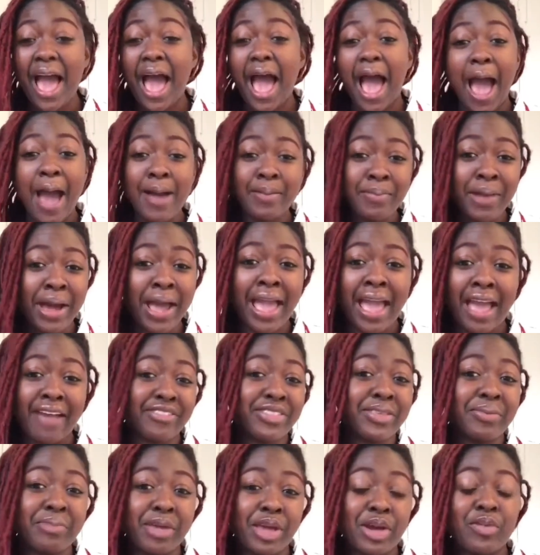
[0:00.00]
I might have to
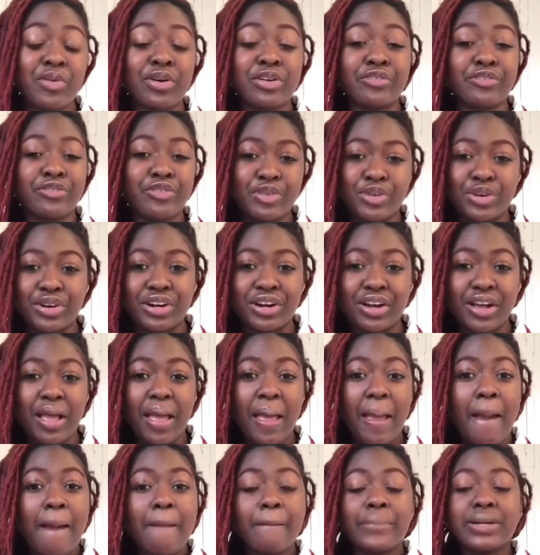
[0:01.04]
make one for her.
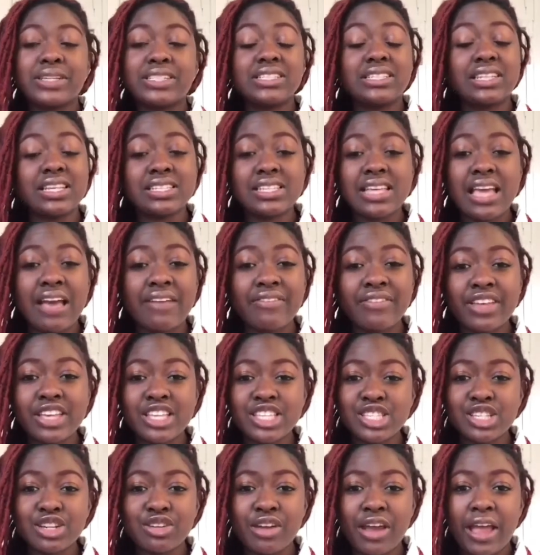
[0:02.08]
But she doesn't have an
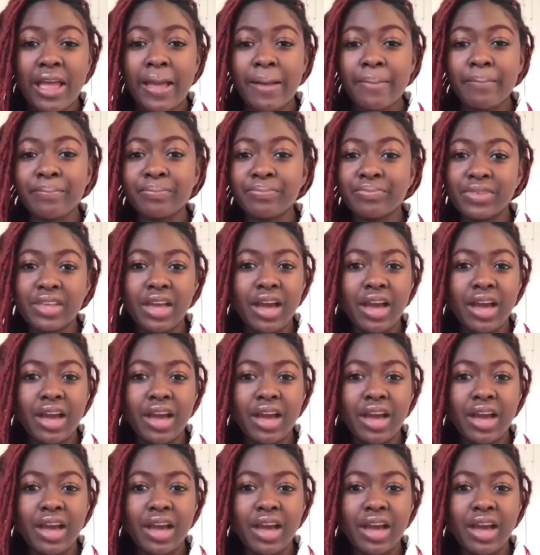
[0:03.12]
Instagram.